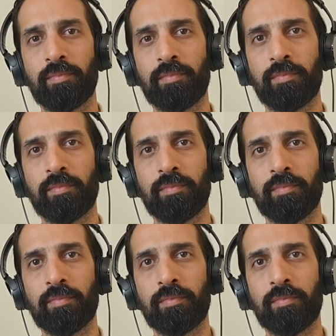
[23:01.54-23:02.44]

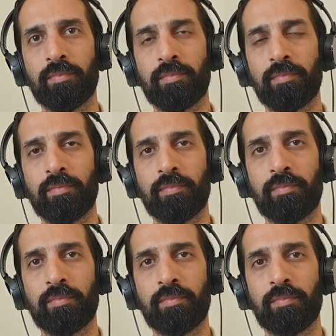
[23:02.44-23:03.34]

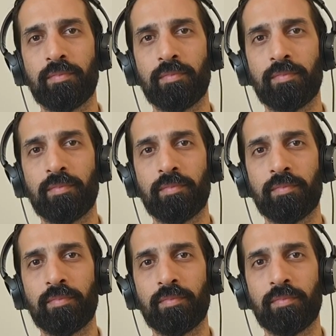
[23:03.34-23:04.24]

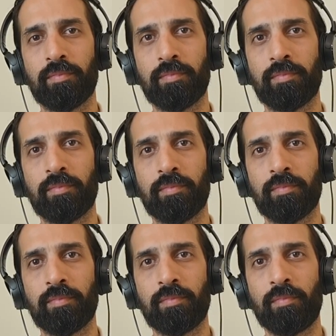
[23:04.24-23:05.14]

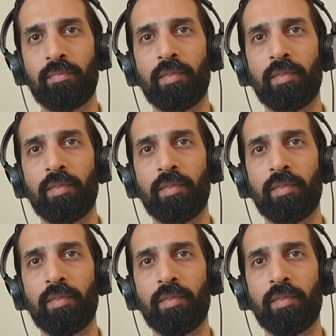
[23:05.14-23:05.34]
The person shown says nothing.